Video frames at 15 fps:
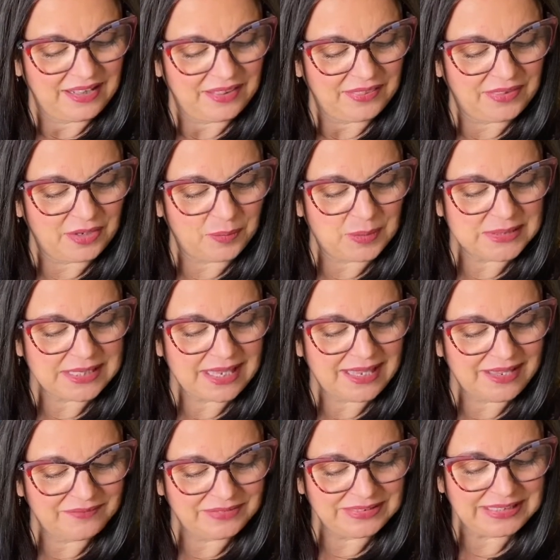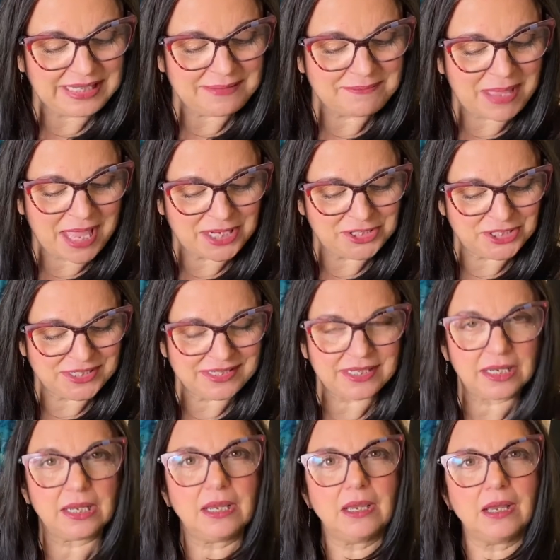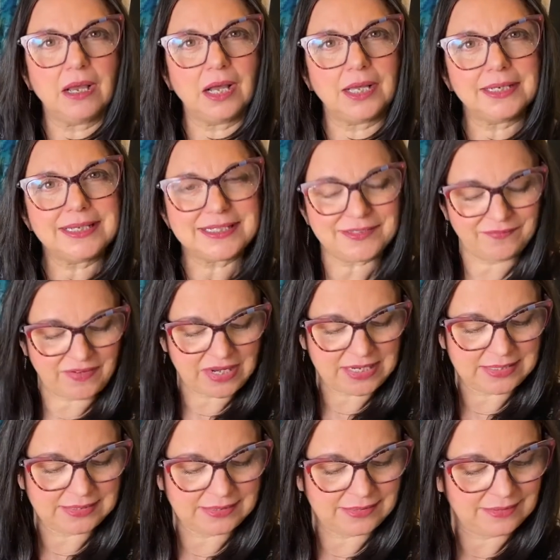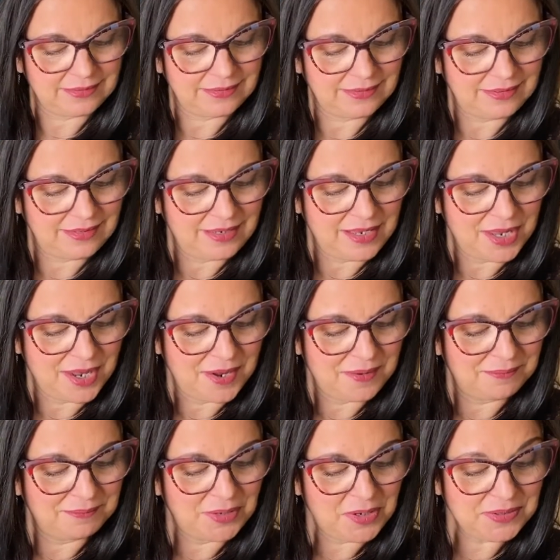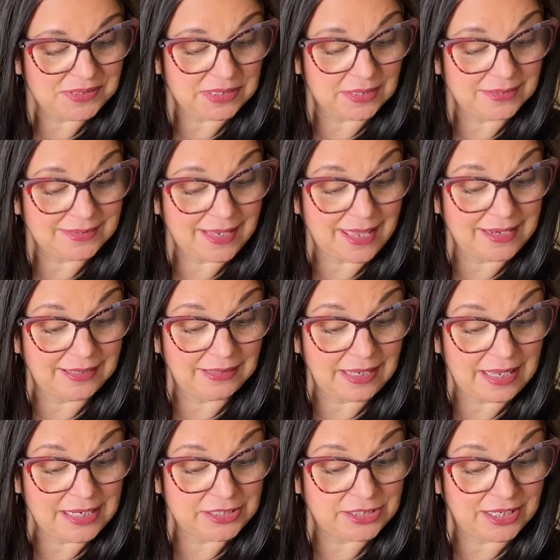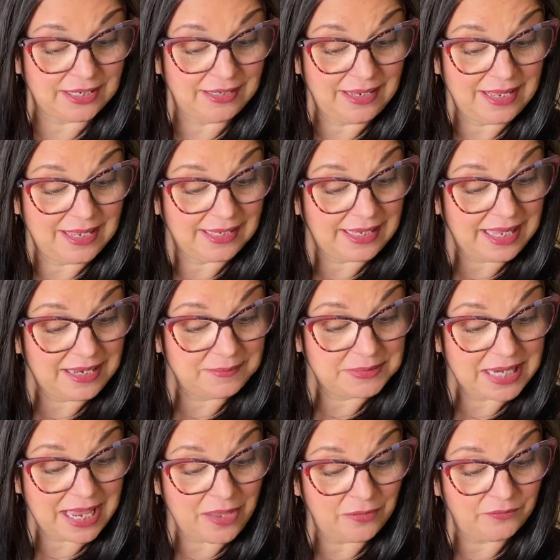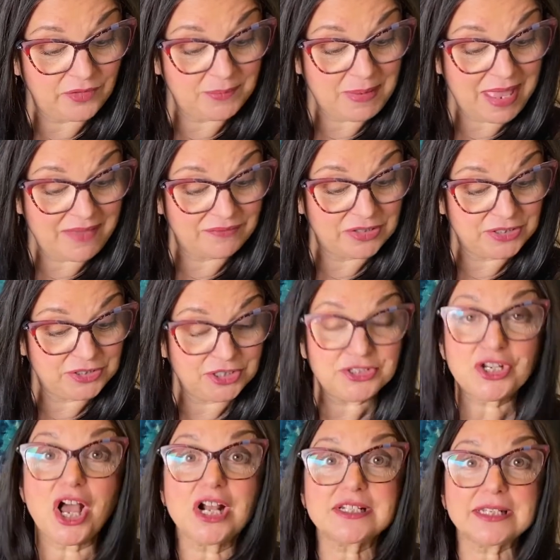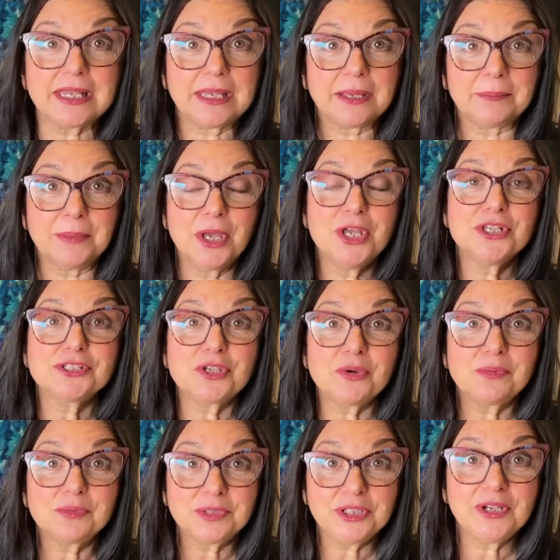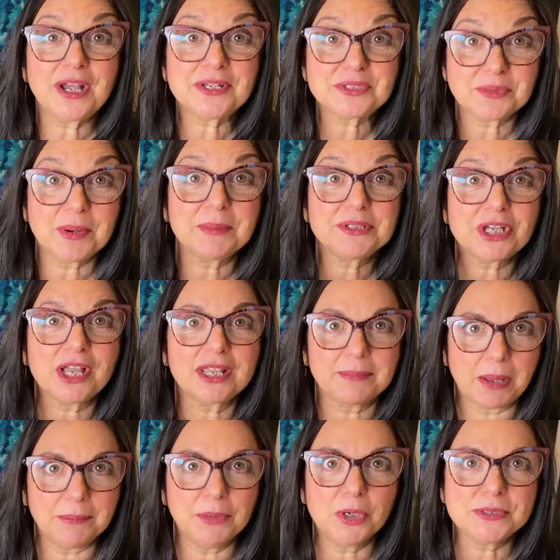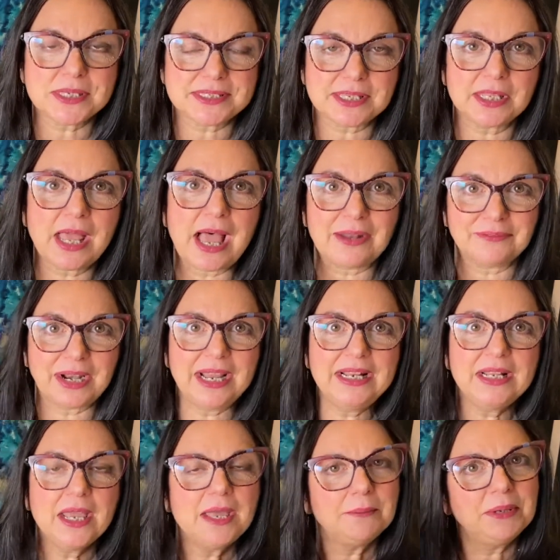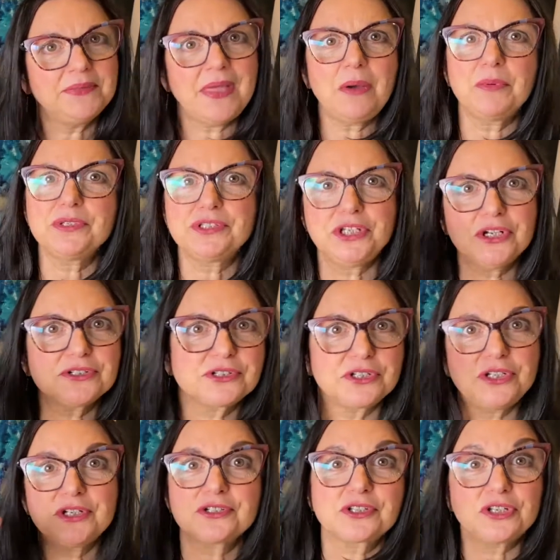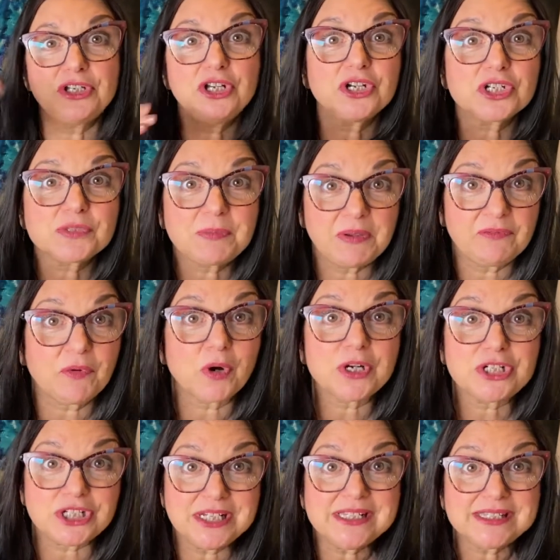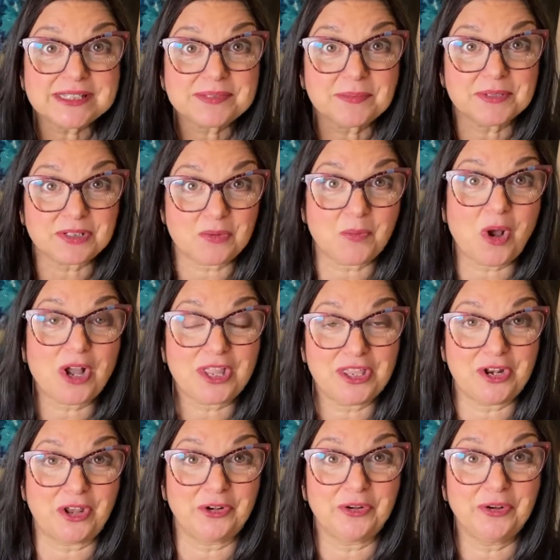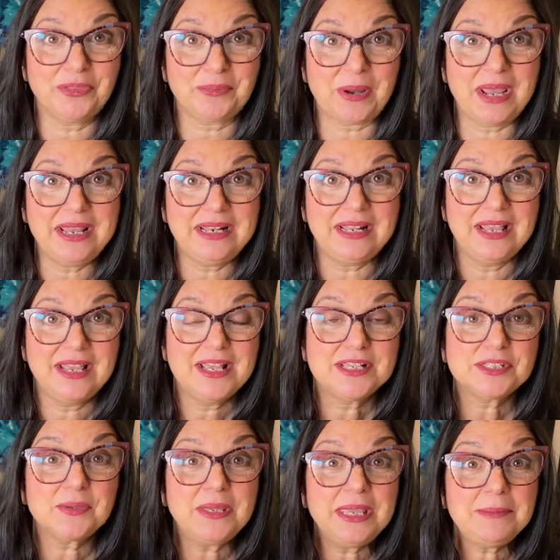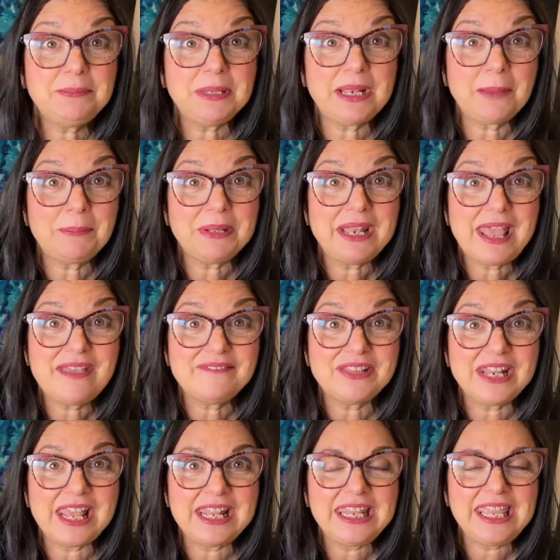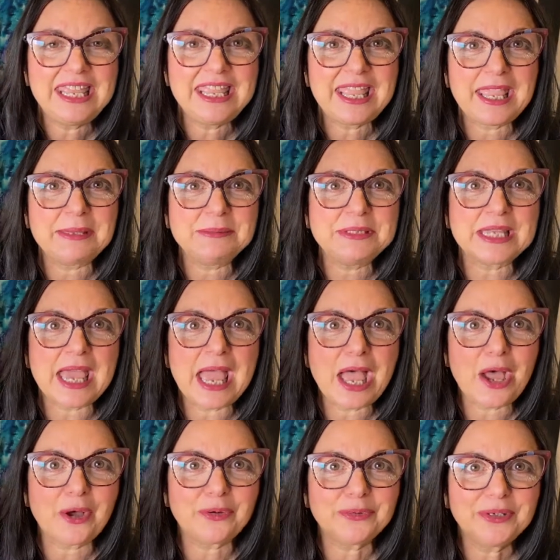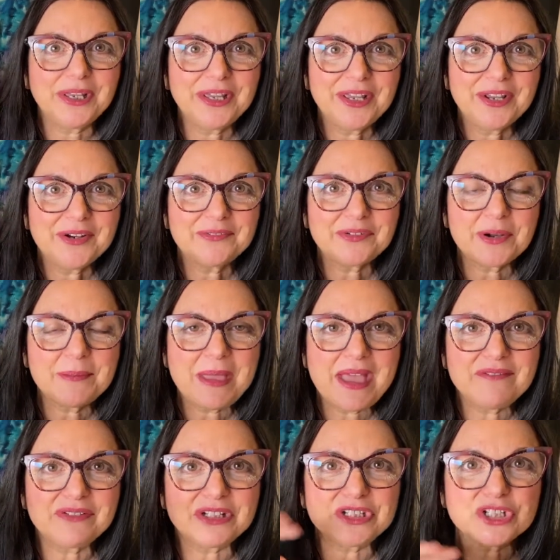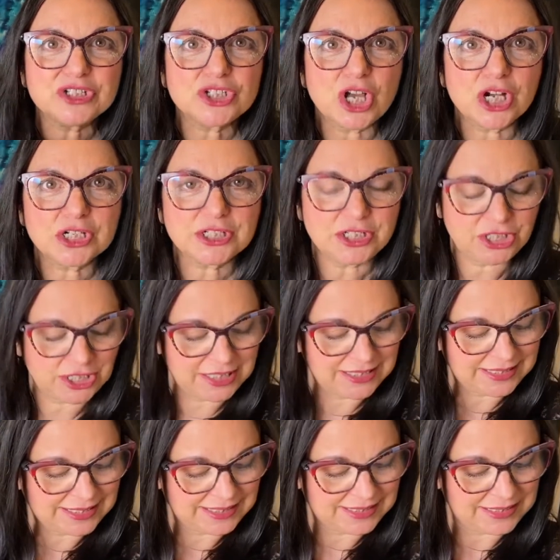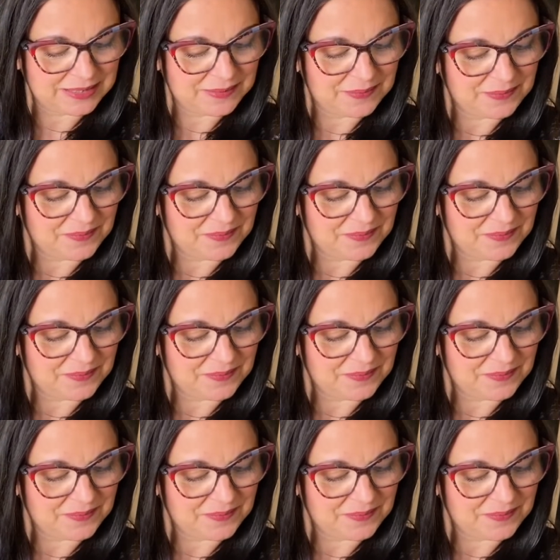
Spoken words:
There was heavenly majesty on his face. Moses and Elijah came down from heaven to talk to him. So you guys remember talking about Moses a lot, right? But that was years and years and years before Jesus was walking on earth, right? So he'd been up in heaven and he came down from heaven to talk to Jesus.